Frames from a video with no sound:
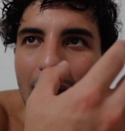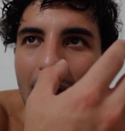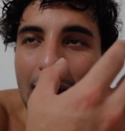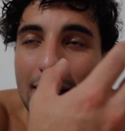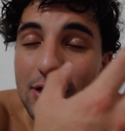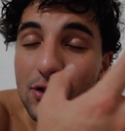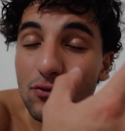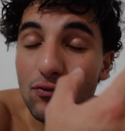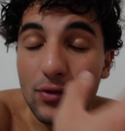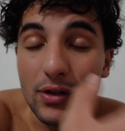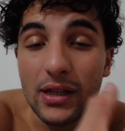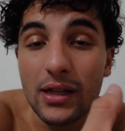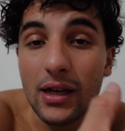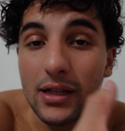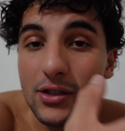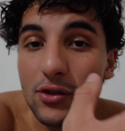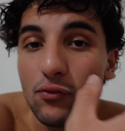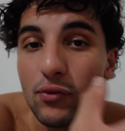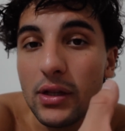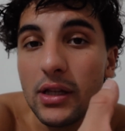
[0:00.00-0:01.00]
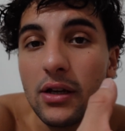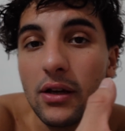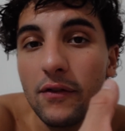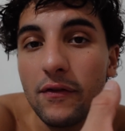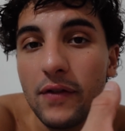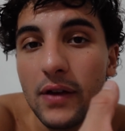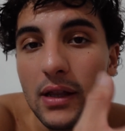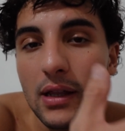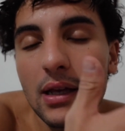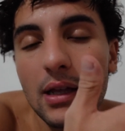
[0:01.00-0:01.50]
It's a really good
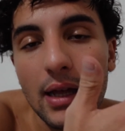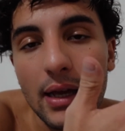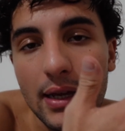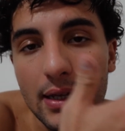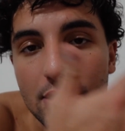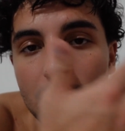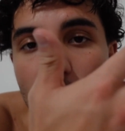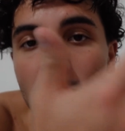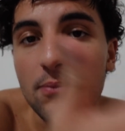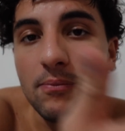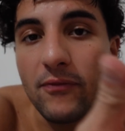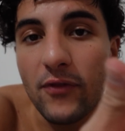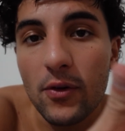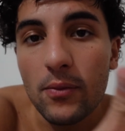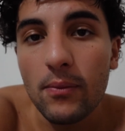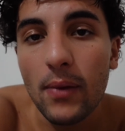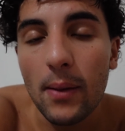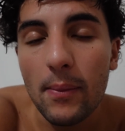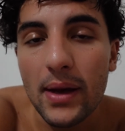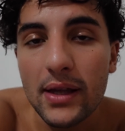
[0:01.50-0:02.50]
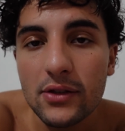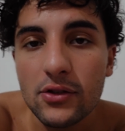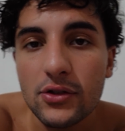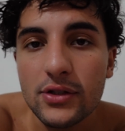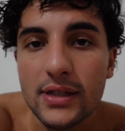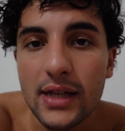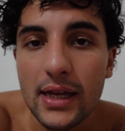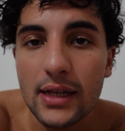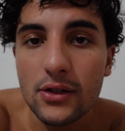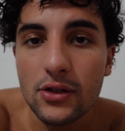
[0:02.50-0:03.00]
feeling. Like, it's good for my mental
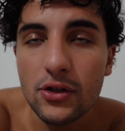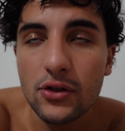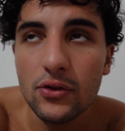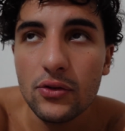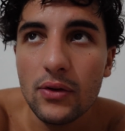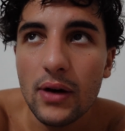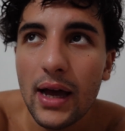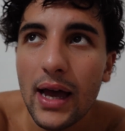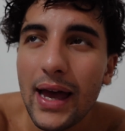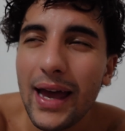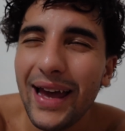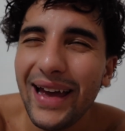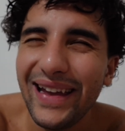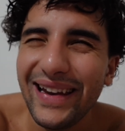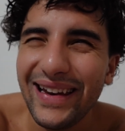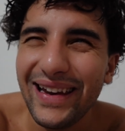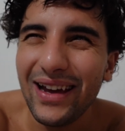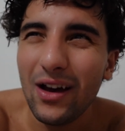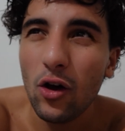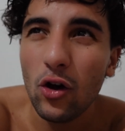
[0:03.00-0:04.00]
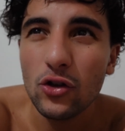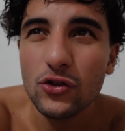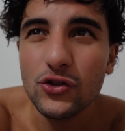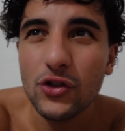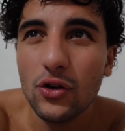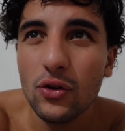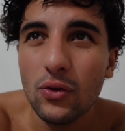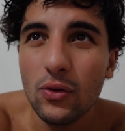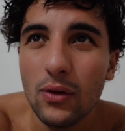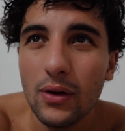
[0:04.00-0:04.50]
state too, and
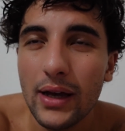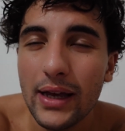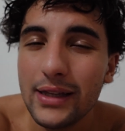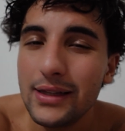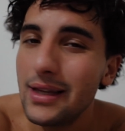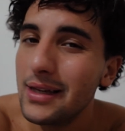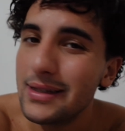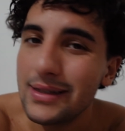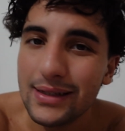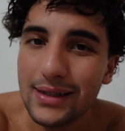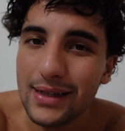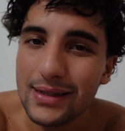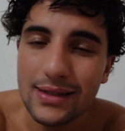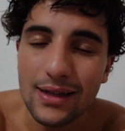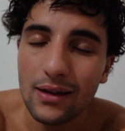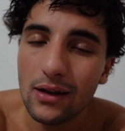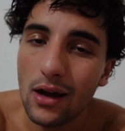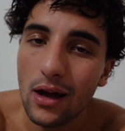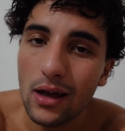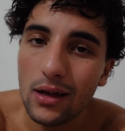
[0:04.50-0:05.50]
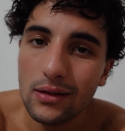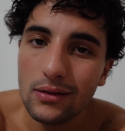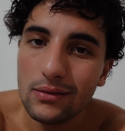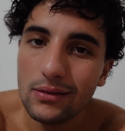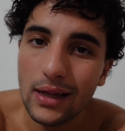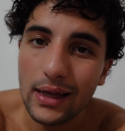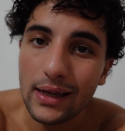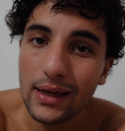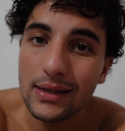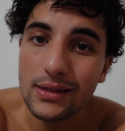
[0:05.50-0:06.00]
also it's not hot.
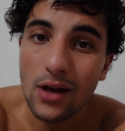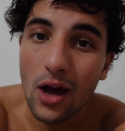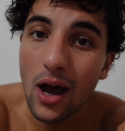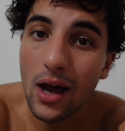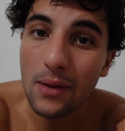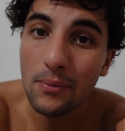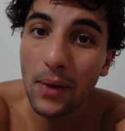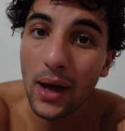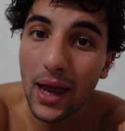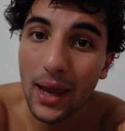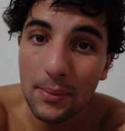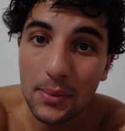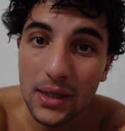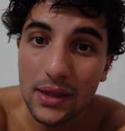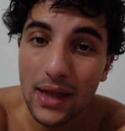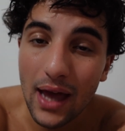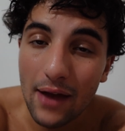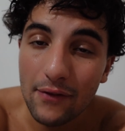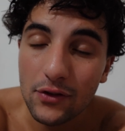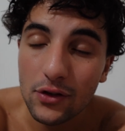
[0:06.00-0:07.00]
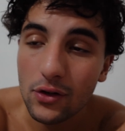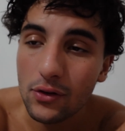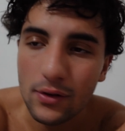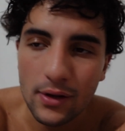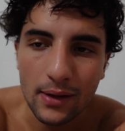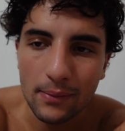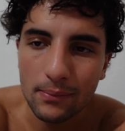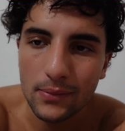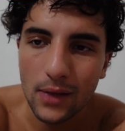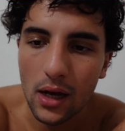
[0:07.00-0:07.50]
Like, it's hot in Miami in the afternoon, and
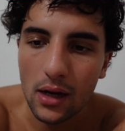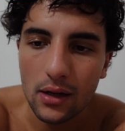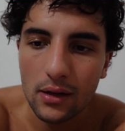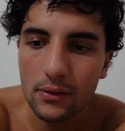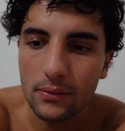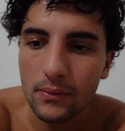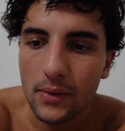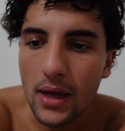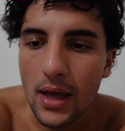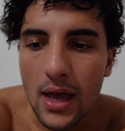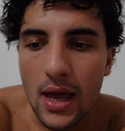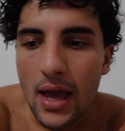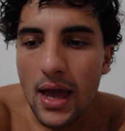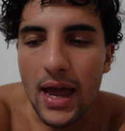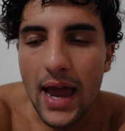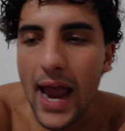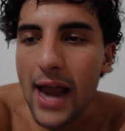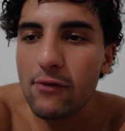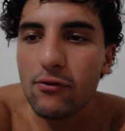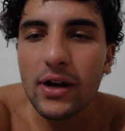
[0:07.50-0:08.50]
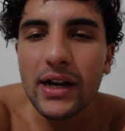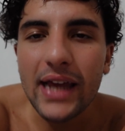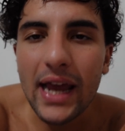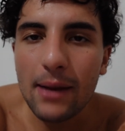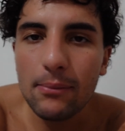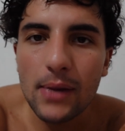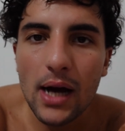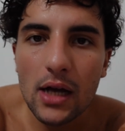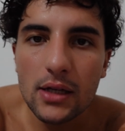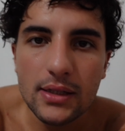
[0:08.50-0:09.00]
I'm not gonna running 8
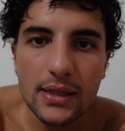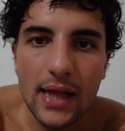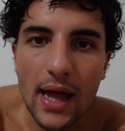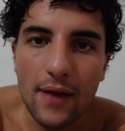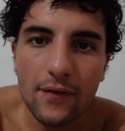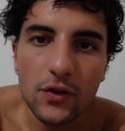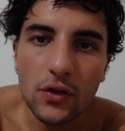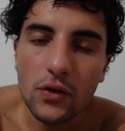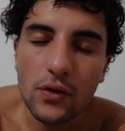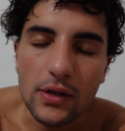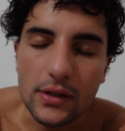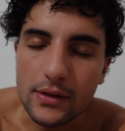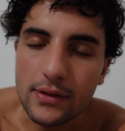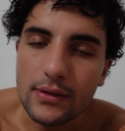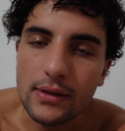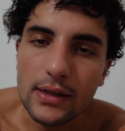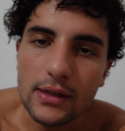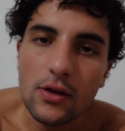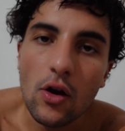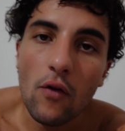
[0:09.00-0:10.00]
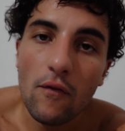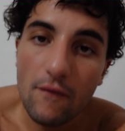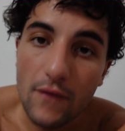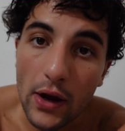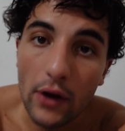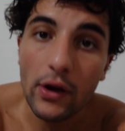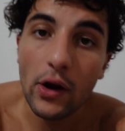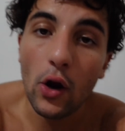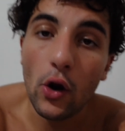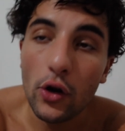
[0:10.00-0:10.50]
miles in the afternoon is
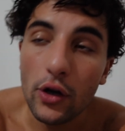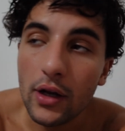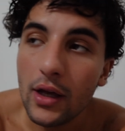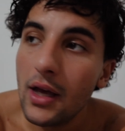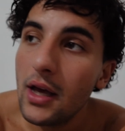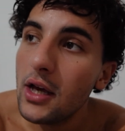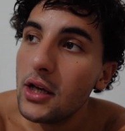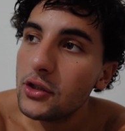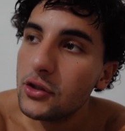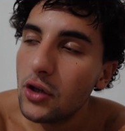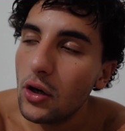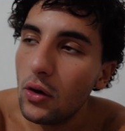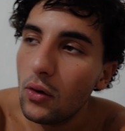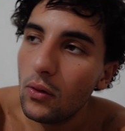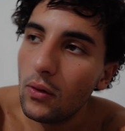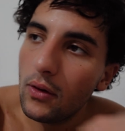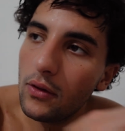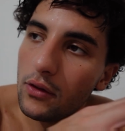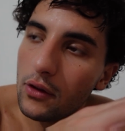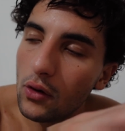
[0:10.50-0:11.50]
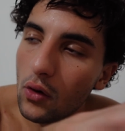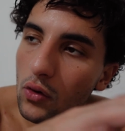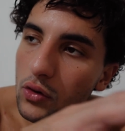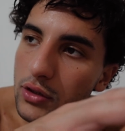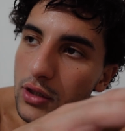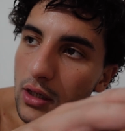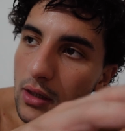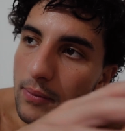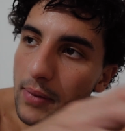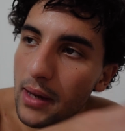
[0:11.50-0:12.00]
very hard. So the goal is
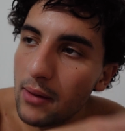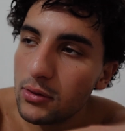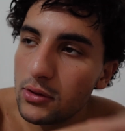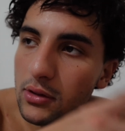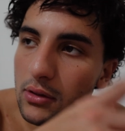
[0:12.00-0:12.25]
gonna be